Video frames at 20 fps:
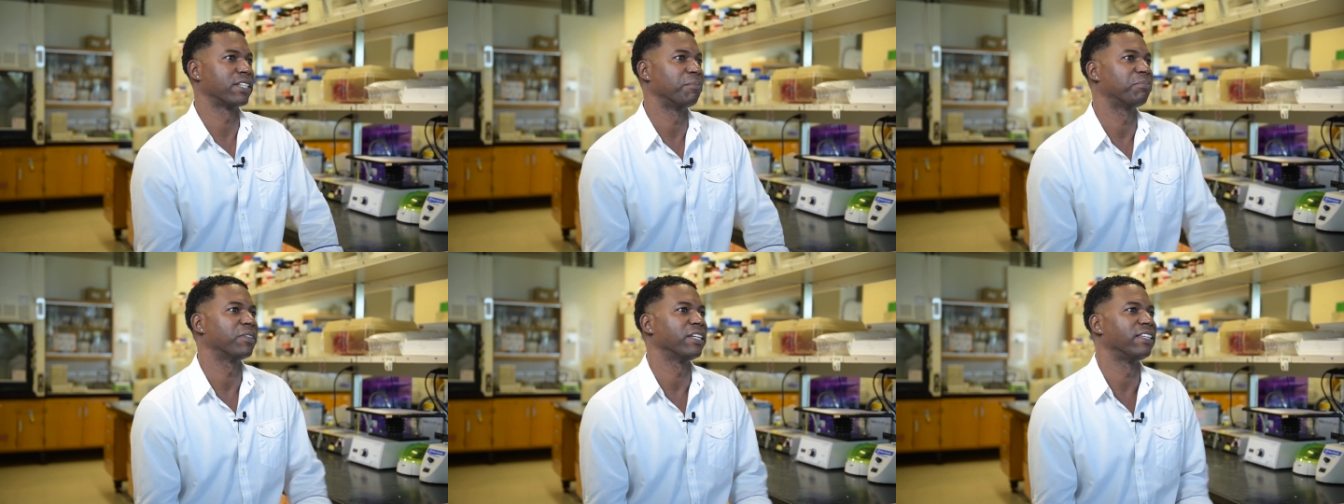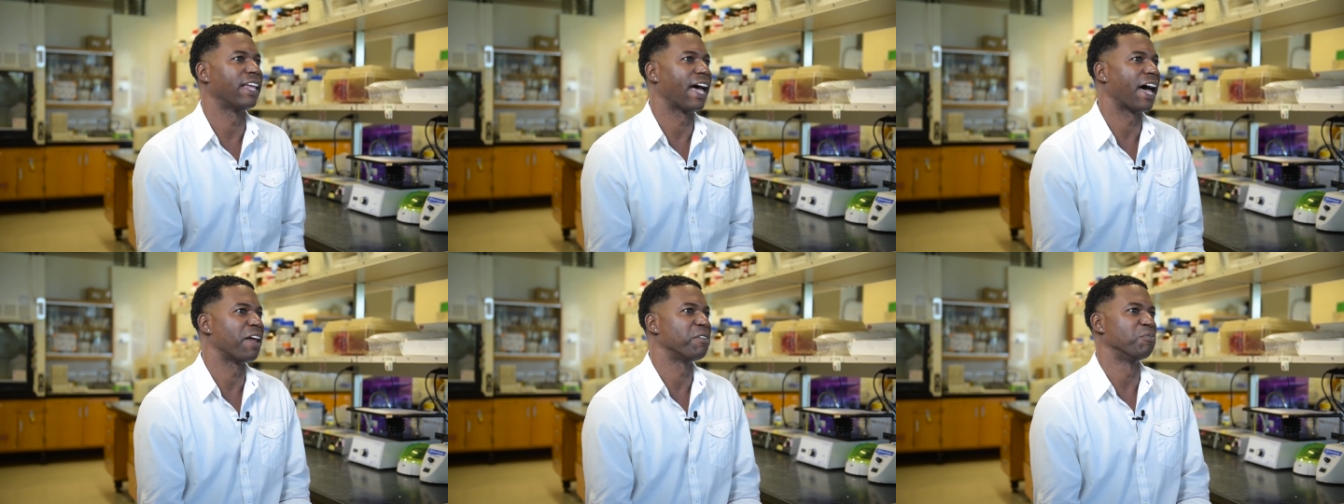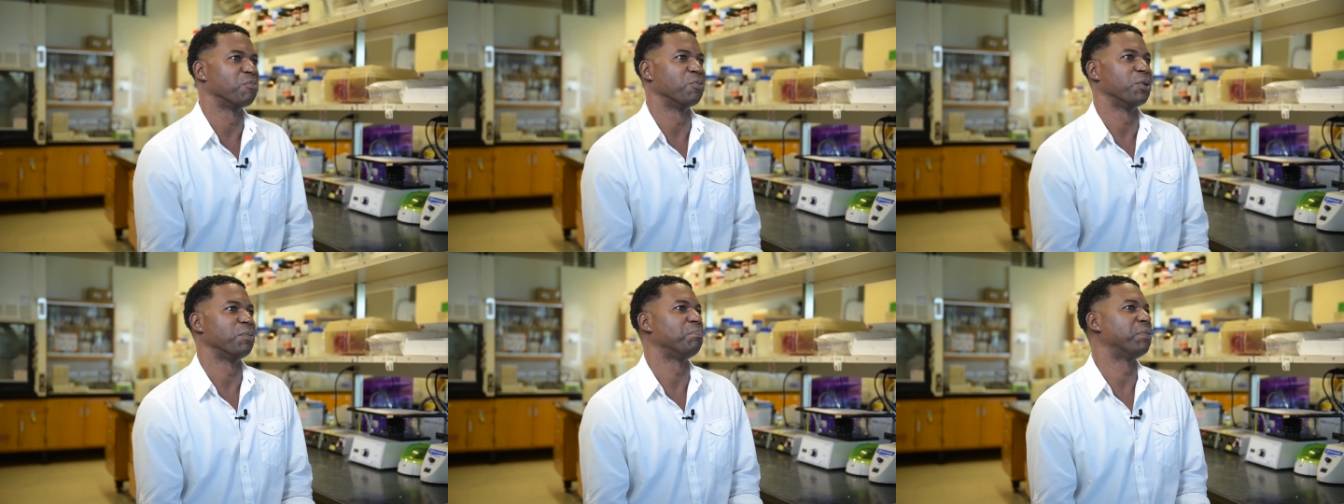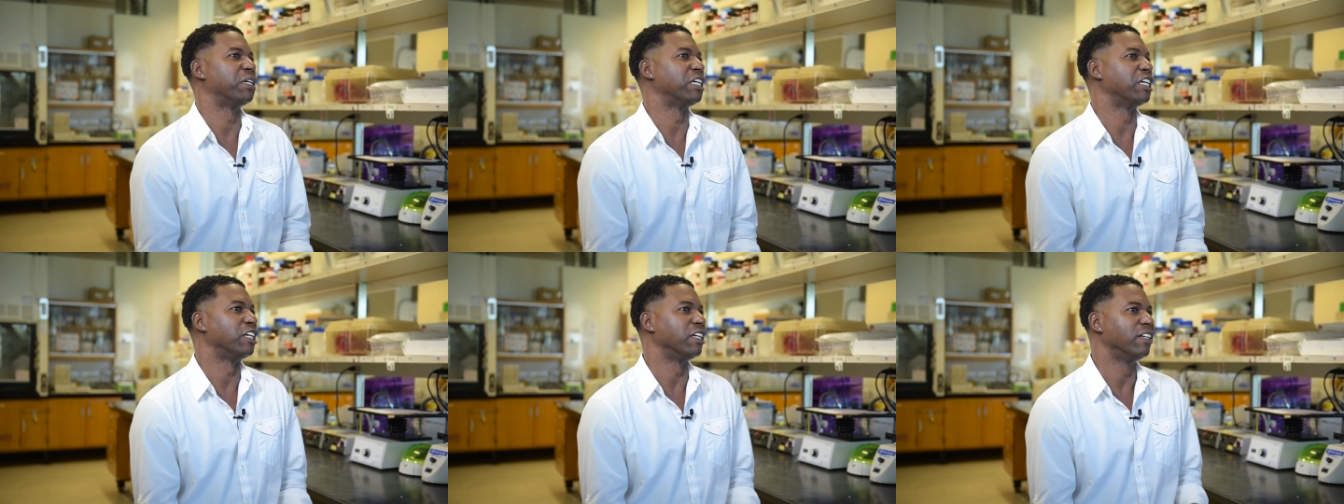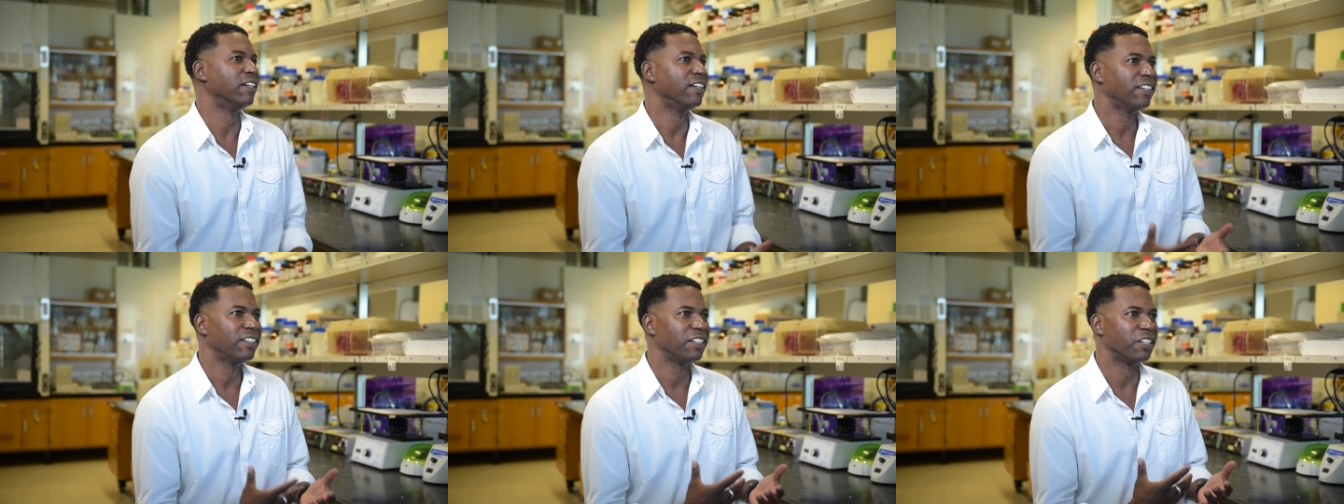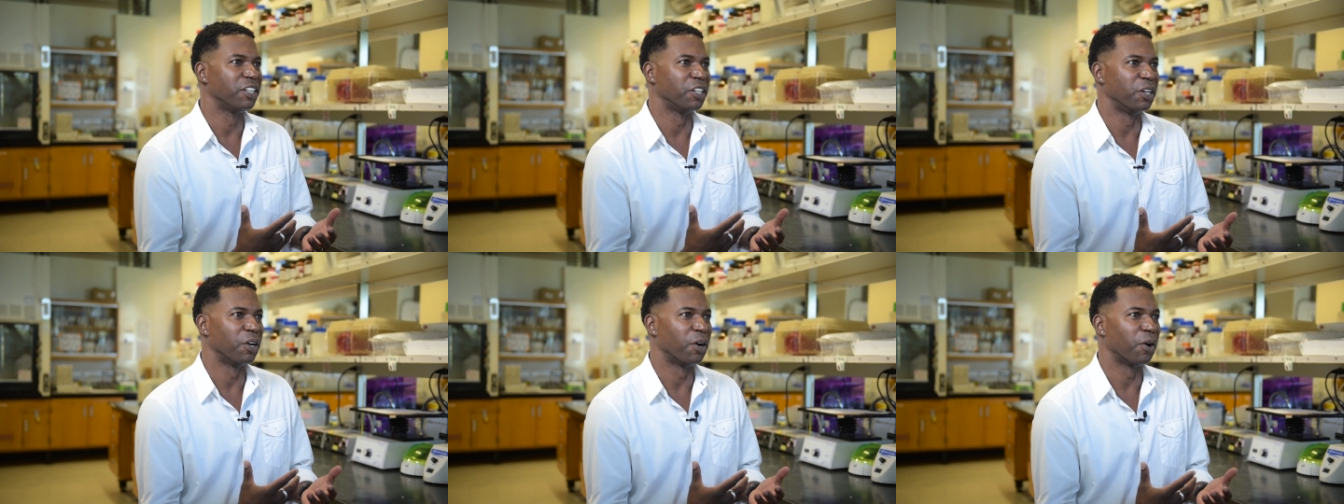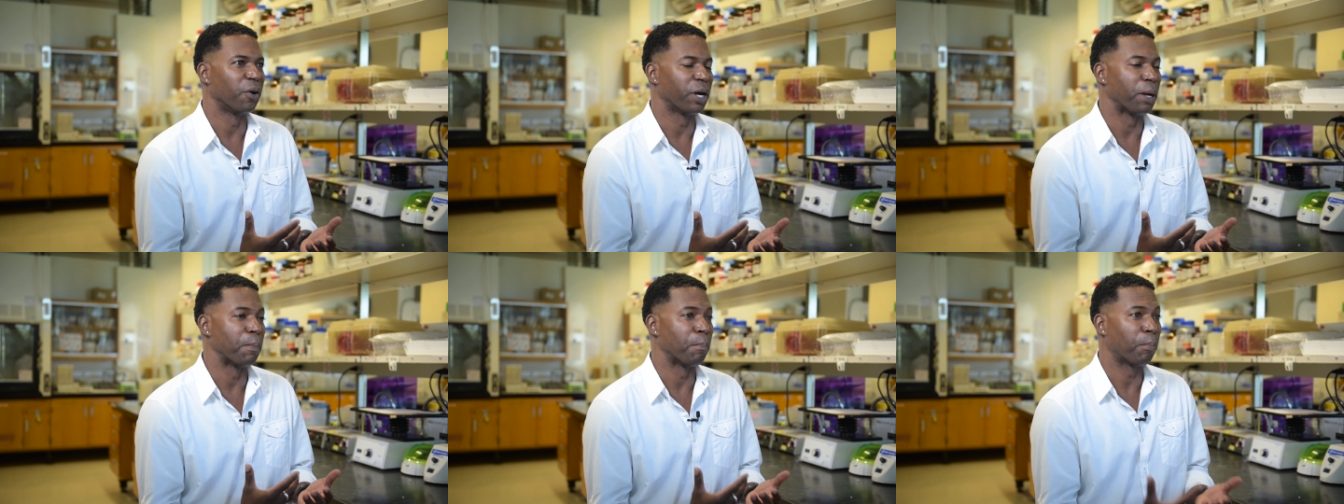something that would be, you
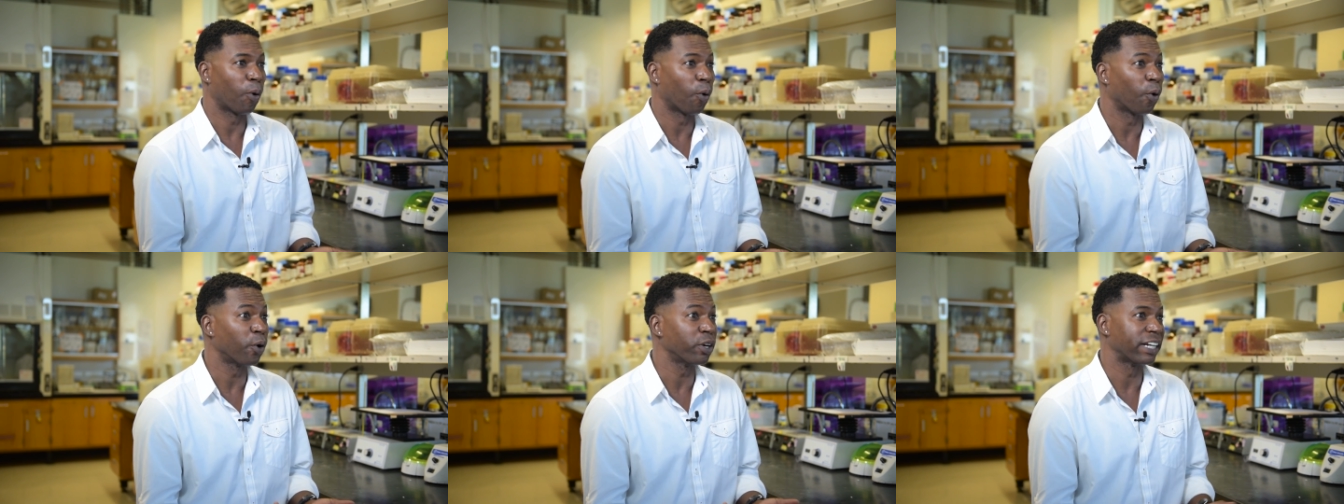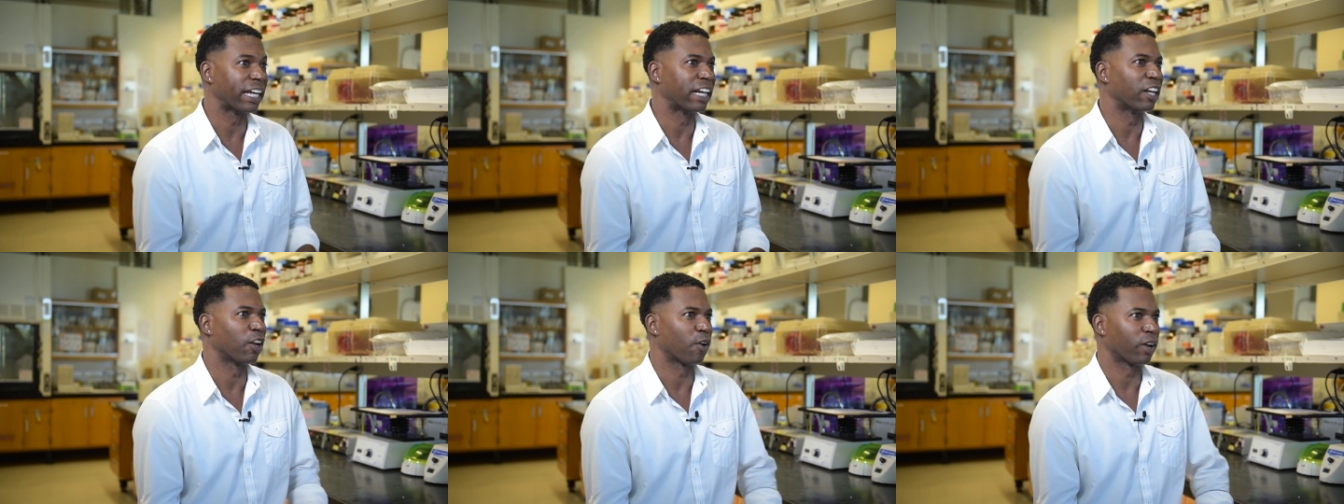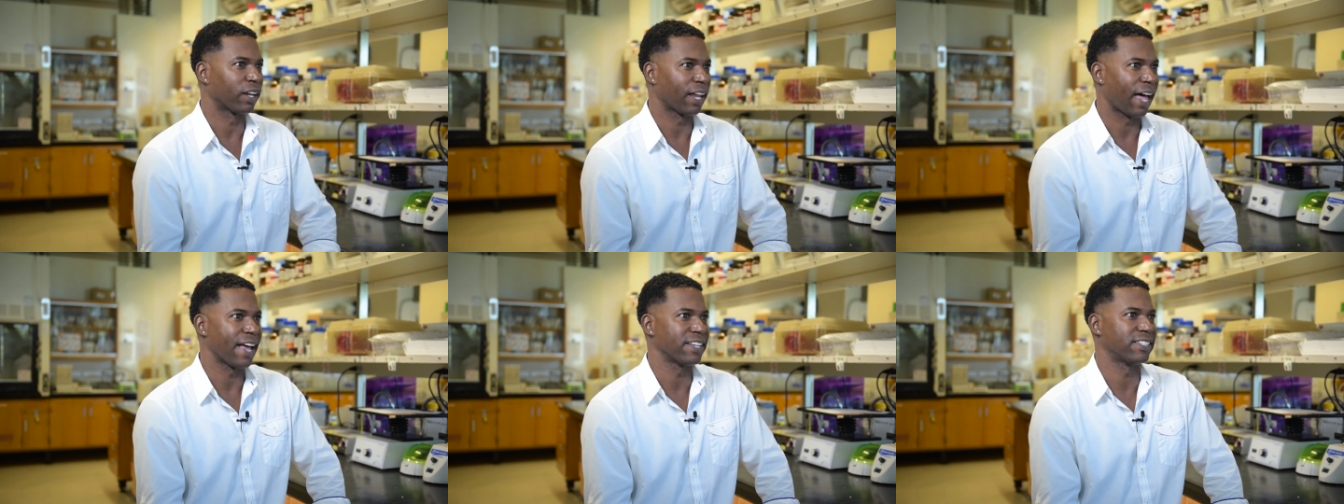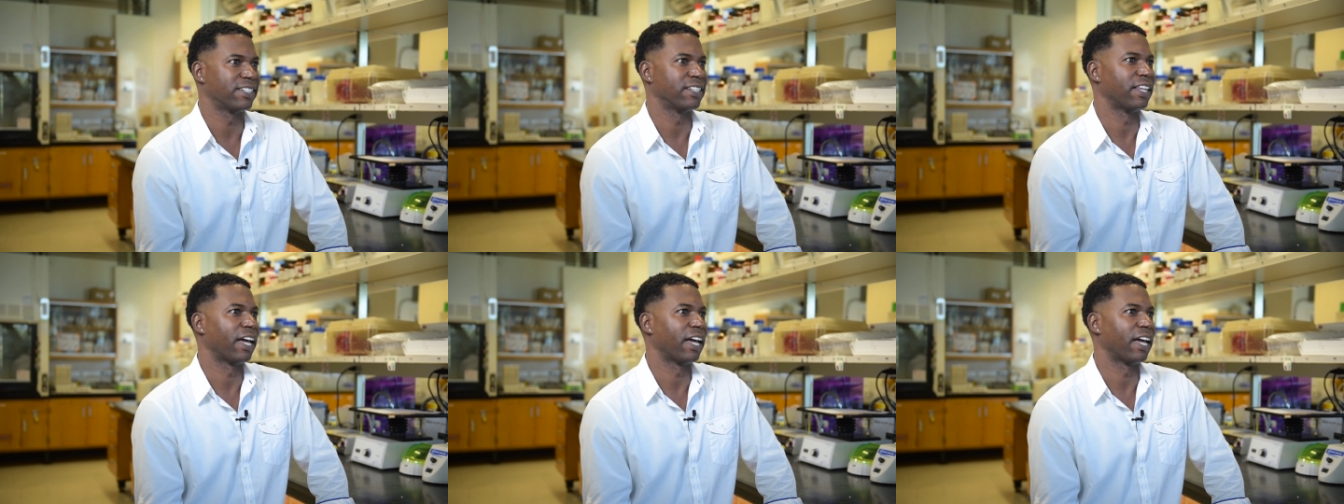know, important and long-lasting,